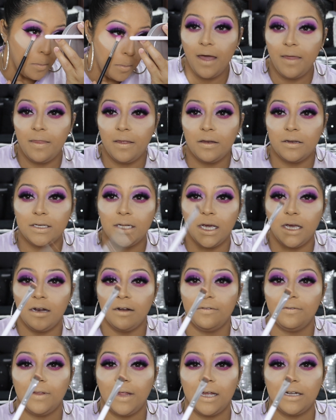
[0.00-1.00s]
And then taking
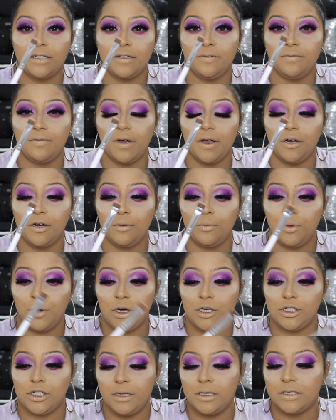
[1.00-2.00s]
a flat definer
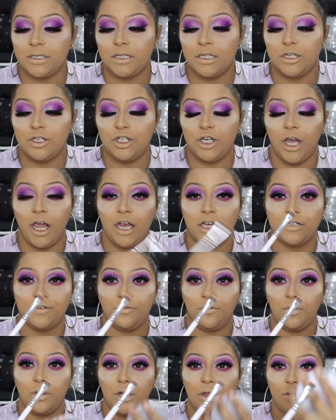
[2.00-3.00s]
brush, this is the
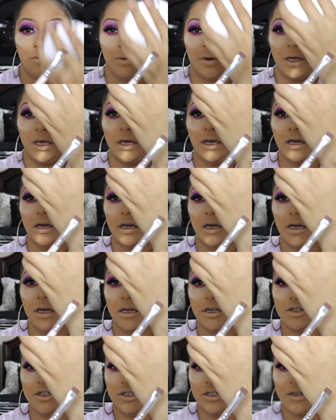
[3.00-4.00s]
JH43,
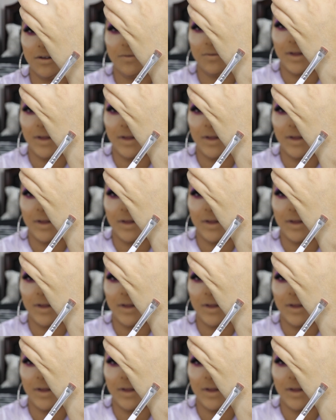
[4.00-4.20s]
just a